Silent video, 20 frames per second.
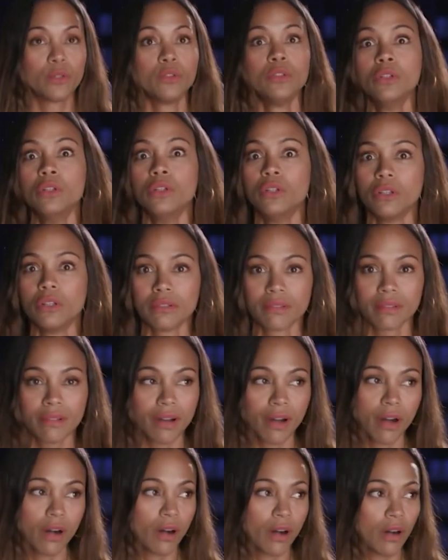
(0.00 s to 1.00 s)
Ooh,
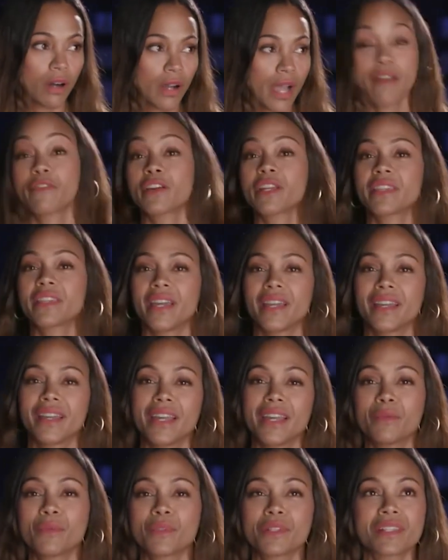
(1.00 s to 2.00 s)
everything.
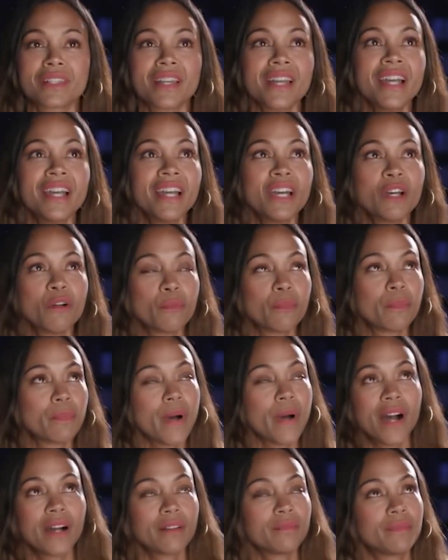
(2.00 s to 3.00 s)
It was
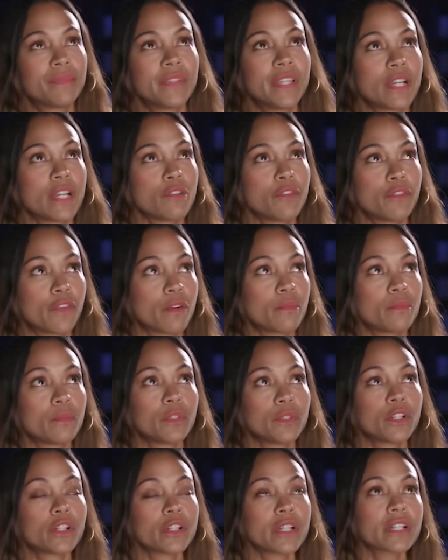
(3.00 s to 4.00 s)
uh, you know, from
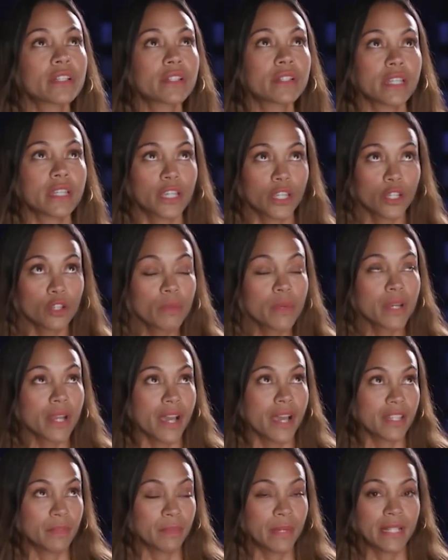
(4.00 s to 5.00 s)
learning to
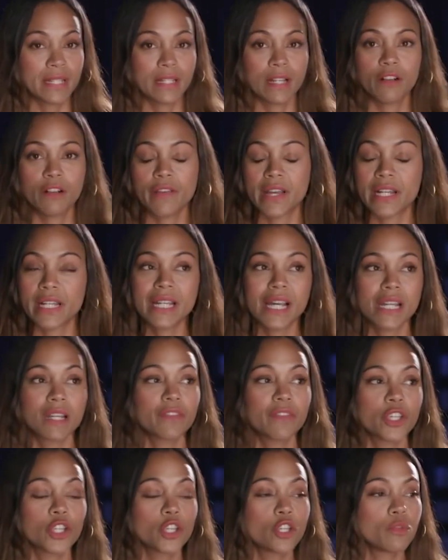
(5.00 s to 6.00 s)
dehumanize myself, any kind
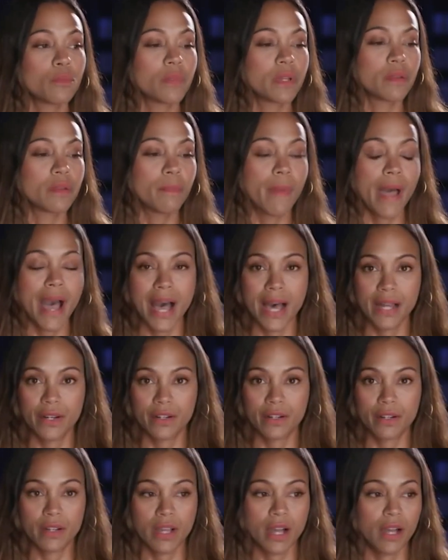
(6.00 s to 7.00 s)
of human
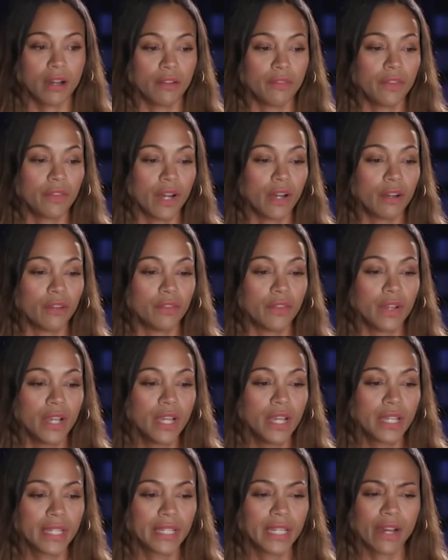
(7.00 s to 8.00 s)
pattern of, of
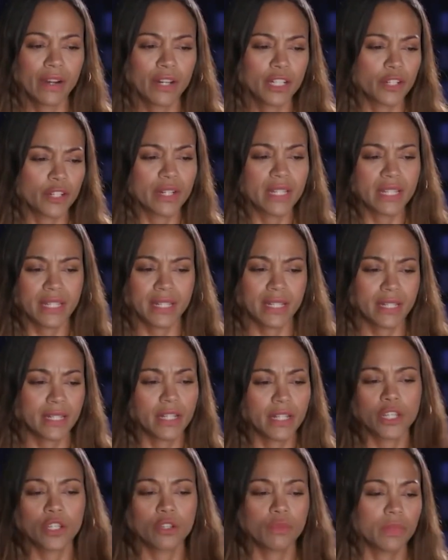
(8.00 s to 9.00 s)
characteristics
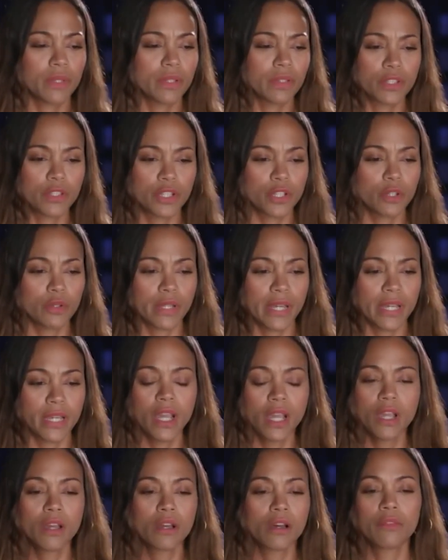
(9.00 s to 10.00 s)
that humans do, like
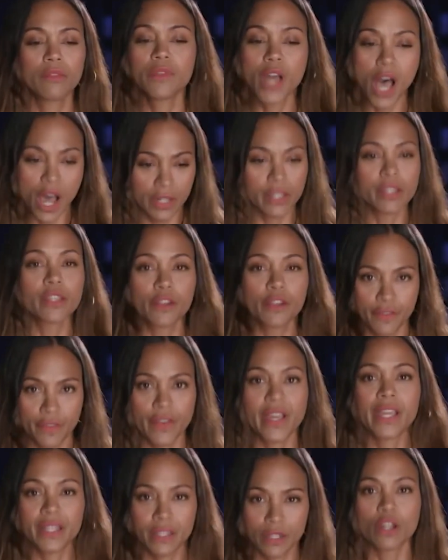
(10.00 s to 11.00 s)
nodding your
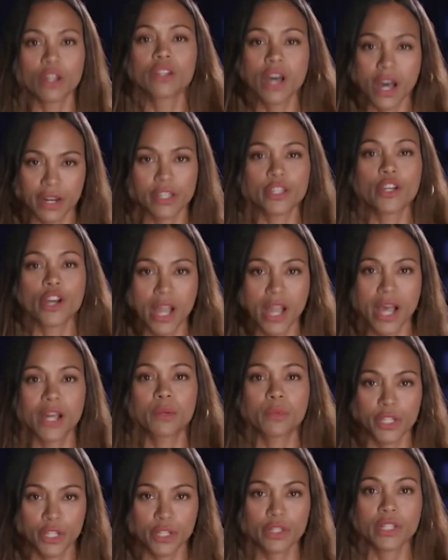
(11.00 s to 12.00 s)
face, you know, nodding your head
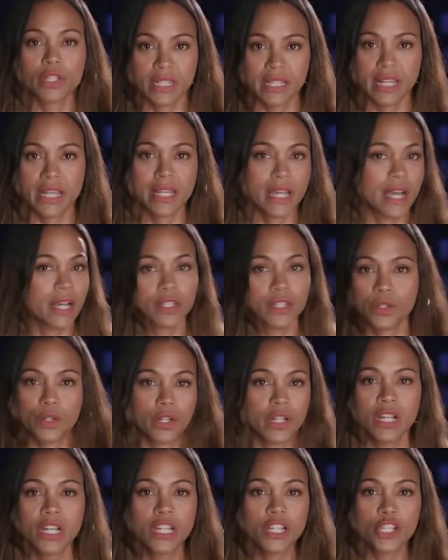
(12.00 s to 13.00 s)
when you, to say yes,
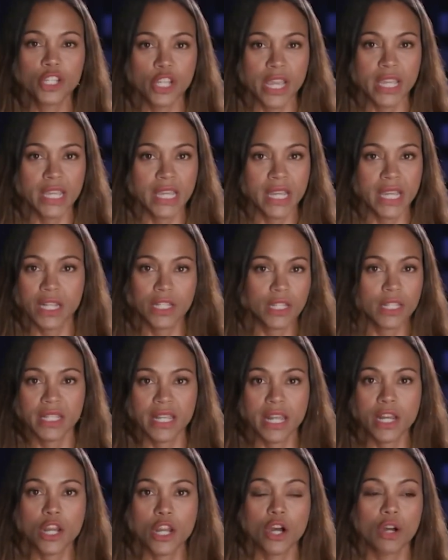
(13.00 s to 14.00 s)
or shaking and to
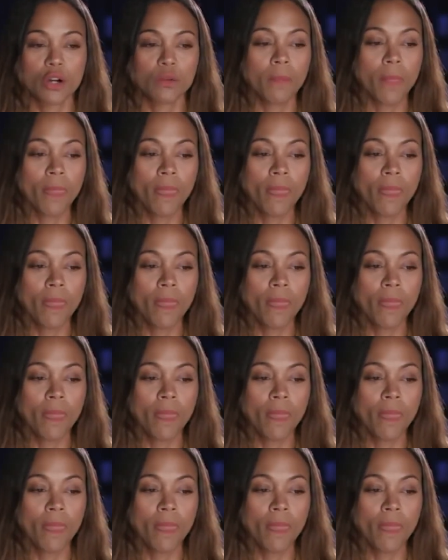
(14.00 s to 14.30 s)
say no,